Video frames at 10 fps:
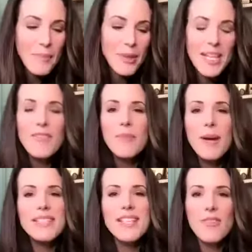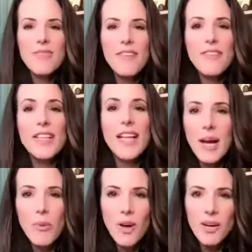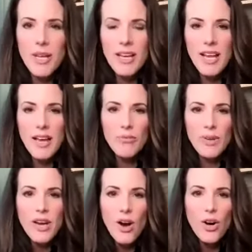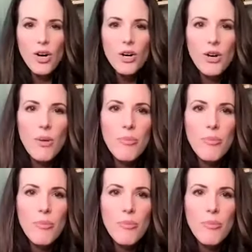mean, even myself, I feel like I want to be on every call,